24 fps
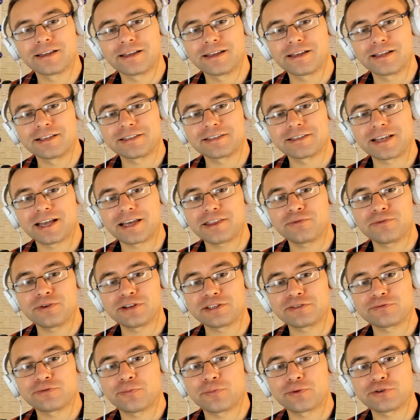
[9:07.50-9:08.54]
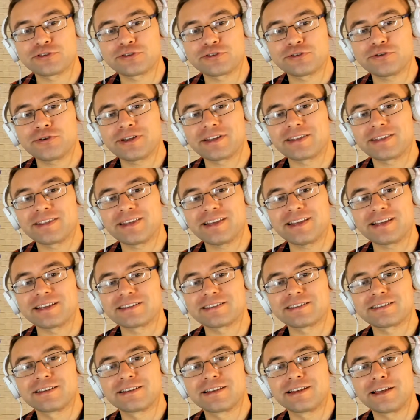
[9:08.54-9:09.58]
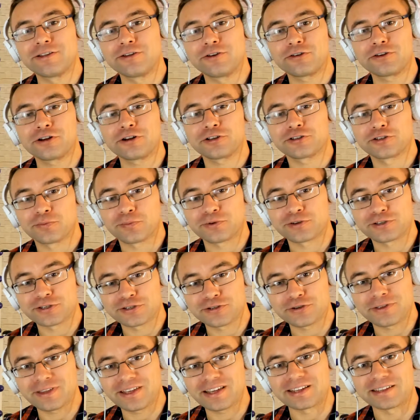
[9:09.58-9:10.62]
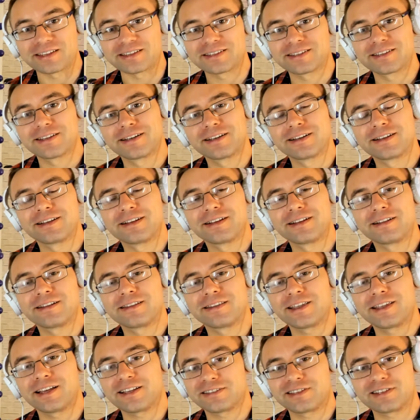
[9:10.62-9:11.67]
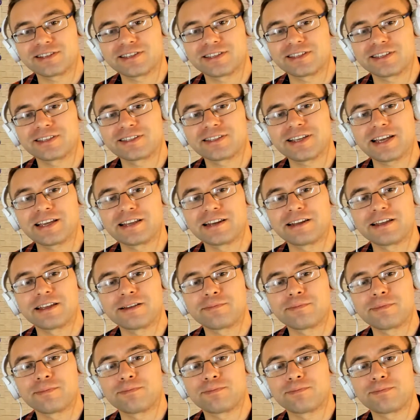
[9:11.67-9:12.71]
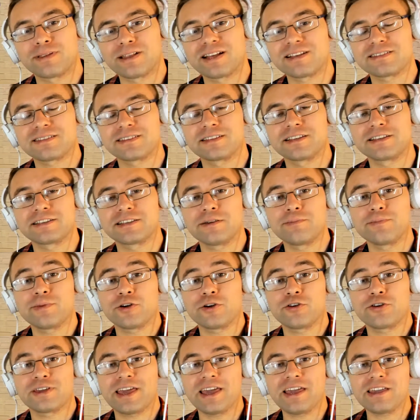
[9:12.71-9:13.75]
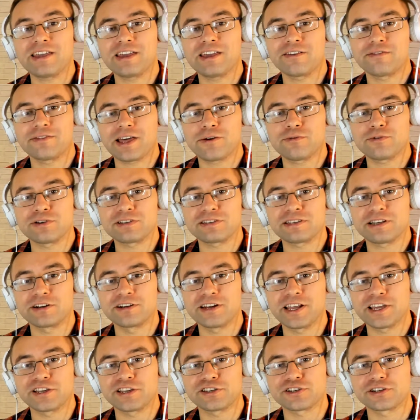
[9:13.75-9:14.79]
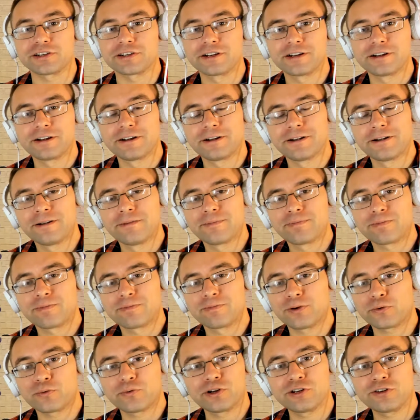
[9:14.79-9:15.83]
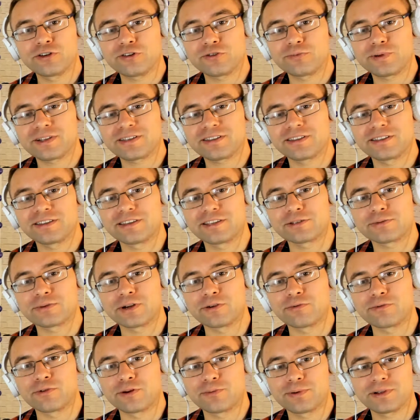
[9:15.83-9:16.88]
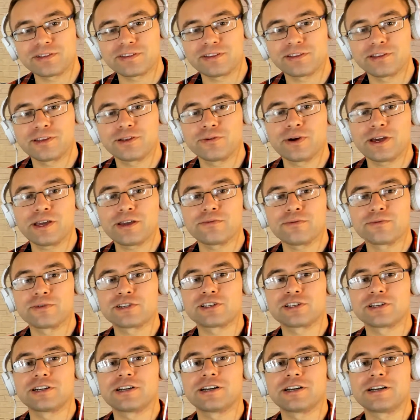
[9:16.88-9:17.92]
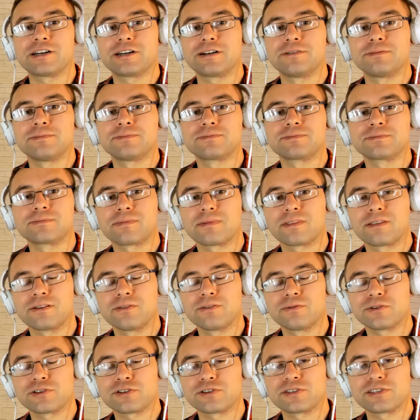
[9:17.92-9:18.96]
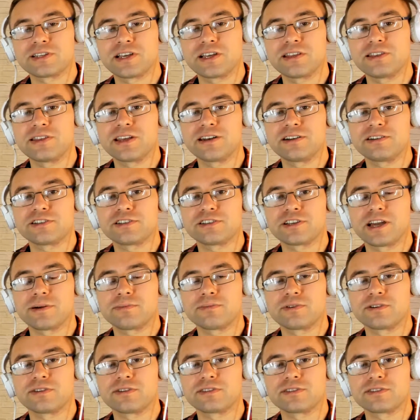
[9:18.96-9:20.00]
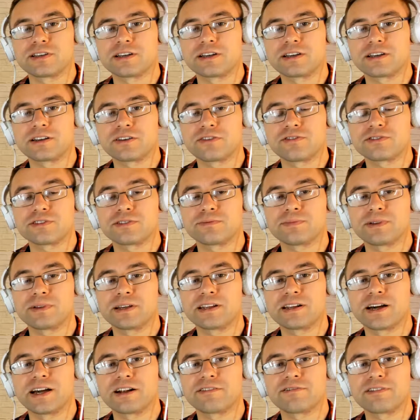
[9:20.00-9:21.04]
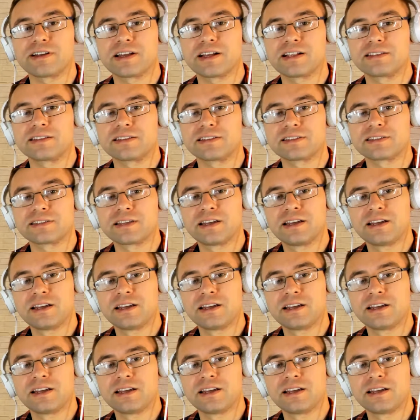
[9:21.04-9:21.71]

It's otherwise we're pursuing this in order to pursue this. That's just insane. Plus, it'd be okay if that was our nature. But we're not built in this way. We're built in the way which we should send the energy upwards, contemplate higher realities.